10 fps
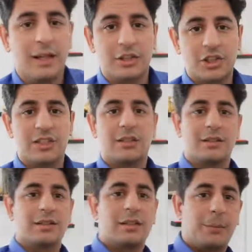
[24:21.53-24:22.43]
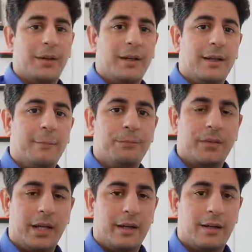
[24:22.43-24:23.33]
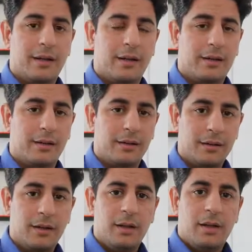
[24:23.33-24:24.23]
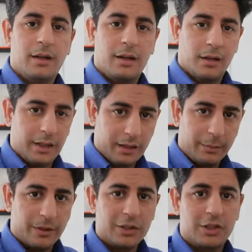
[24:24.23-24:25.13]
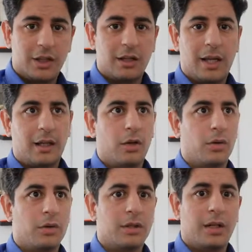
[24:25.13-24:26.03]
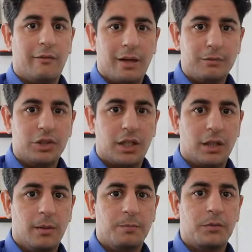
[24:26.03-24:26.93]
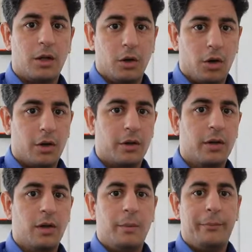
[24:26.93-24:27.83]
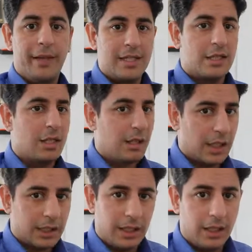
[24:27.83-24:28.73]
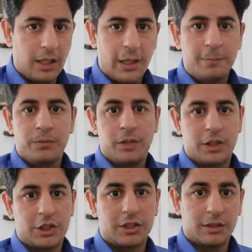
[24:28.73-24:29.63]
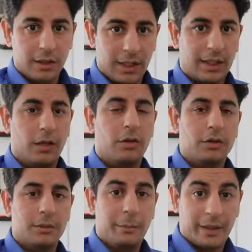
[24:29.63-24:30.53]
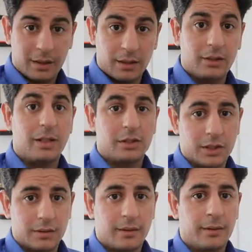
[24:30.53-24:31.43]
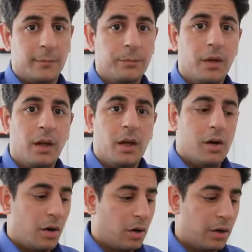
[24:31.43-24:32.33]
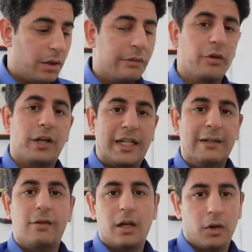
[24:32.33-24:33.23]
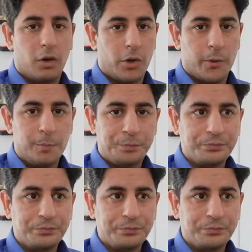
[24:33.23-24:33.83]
nakshatras, typically in the birth chart, like the Navamsha Lord placed in lucky nakshatra, like Mitra nakshatra, or if you're D1 Lord,